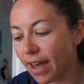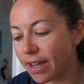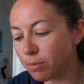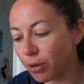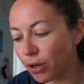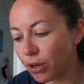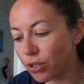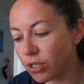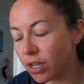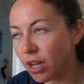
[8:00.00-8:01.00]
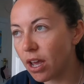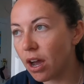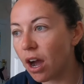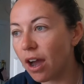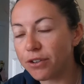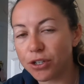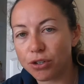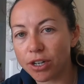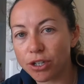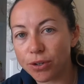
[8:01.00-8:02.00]
that is because I've just
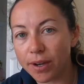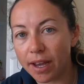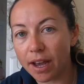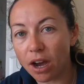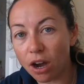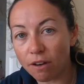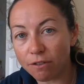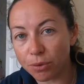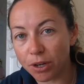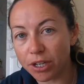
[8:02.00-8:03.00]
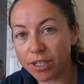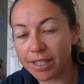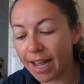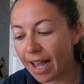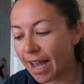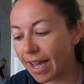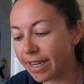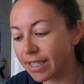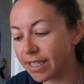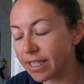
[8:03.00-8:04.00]
tried to do it afterwards,
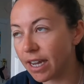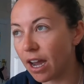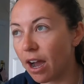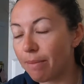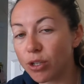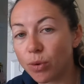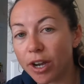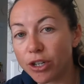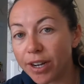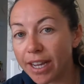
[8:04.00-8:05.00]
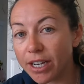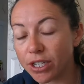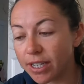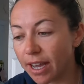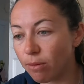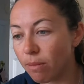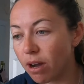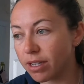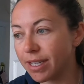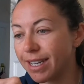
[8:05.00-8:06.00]
and it's quite tricky just to get your
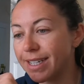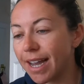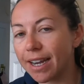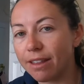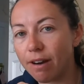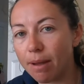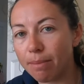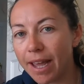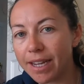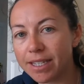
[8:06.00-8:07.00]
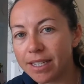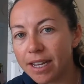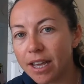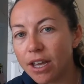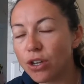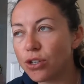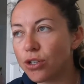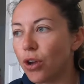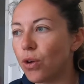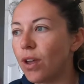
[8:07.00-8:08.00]
marks in exactly the right place.
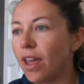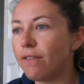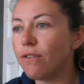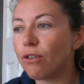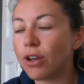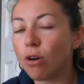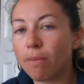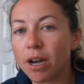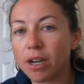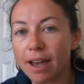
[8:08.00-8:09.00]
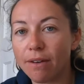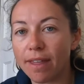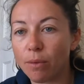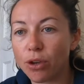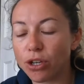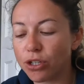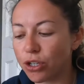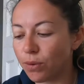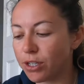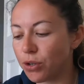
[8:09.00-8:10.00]
So if you've already got marks out there, what you can
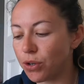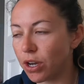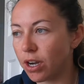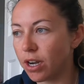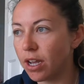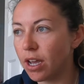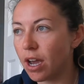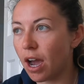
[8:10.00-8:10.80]
do is you can